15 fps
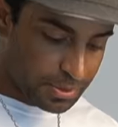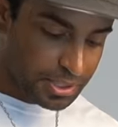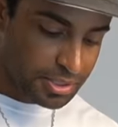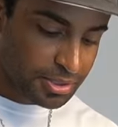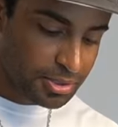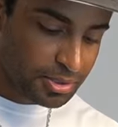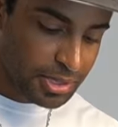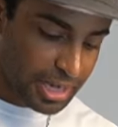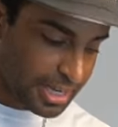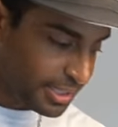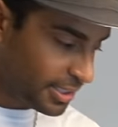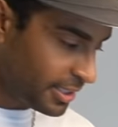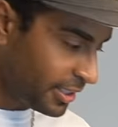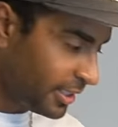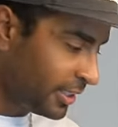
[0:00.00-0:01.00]
When you
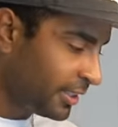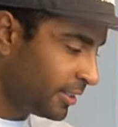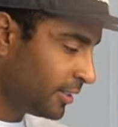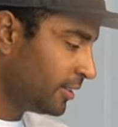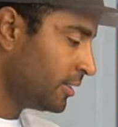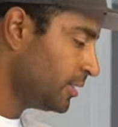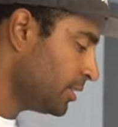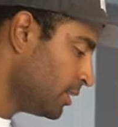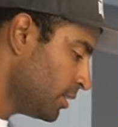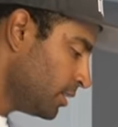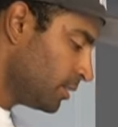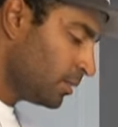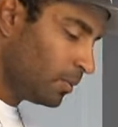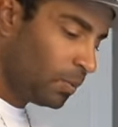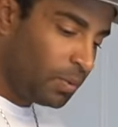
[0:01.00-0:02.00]
guys see
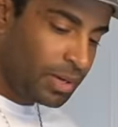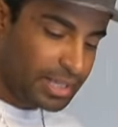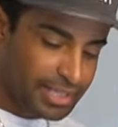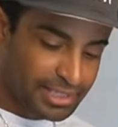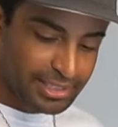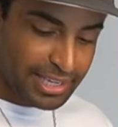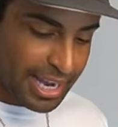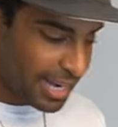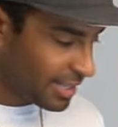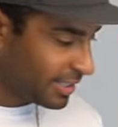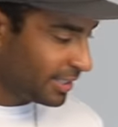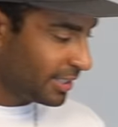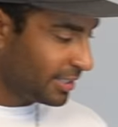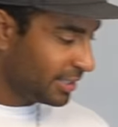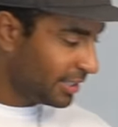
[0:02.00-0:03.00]
what exactly
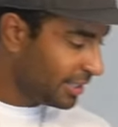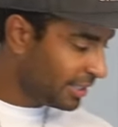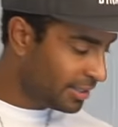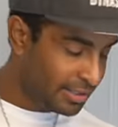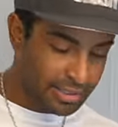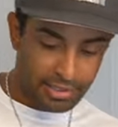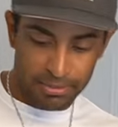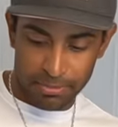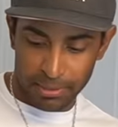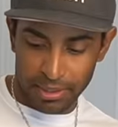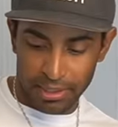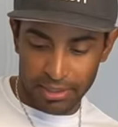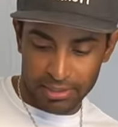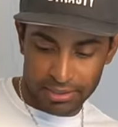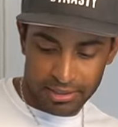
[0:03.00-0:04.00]
is in this
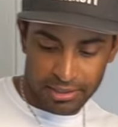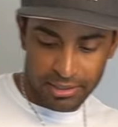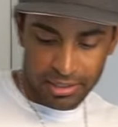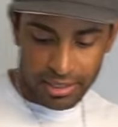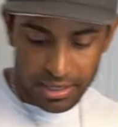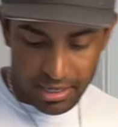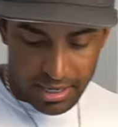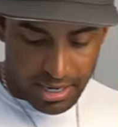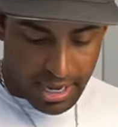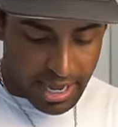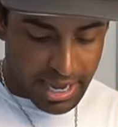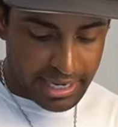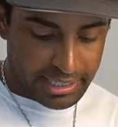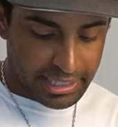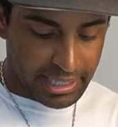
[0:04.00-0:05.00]
box,
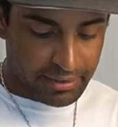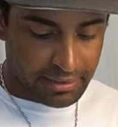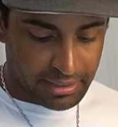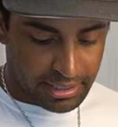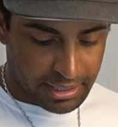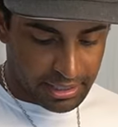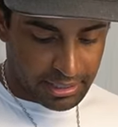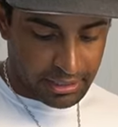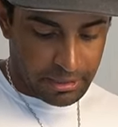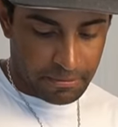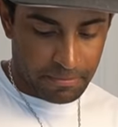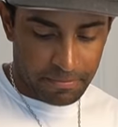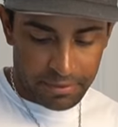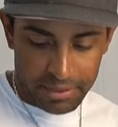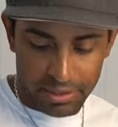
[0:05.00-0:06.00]
I guarantee
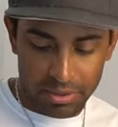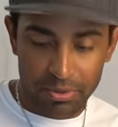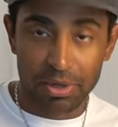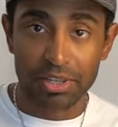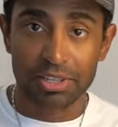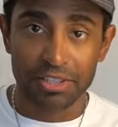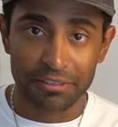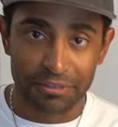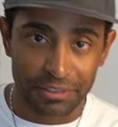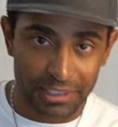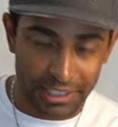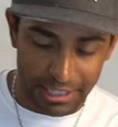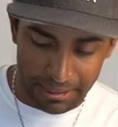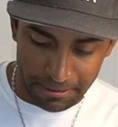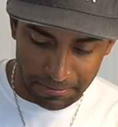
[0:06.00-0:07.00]
you are gonna
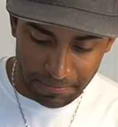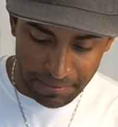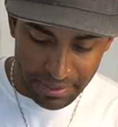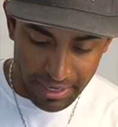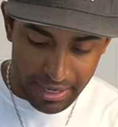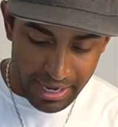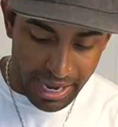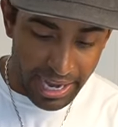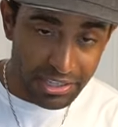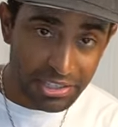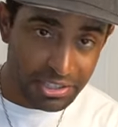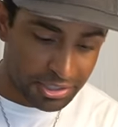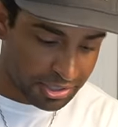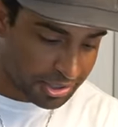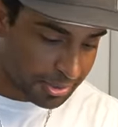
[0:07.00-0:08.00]
freak out. I
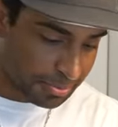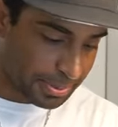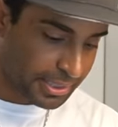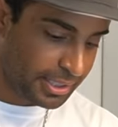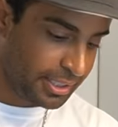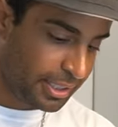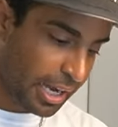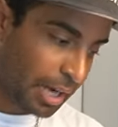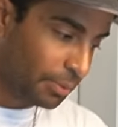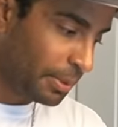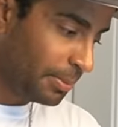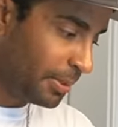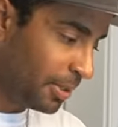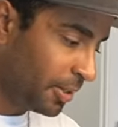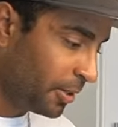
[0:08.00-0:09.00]
just took a peek, I
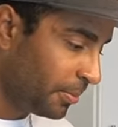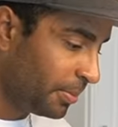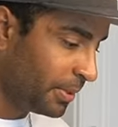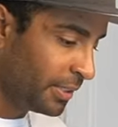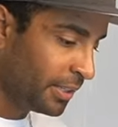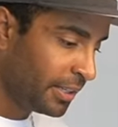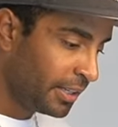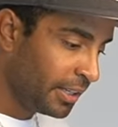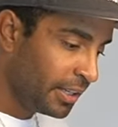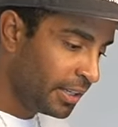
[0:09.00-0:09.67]
ripped it open.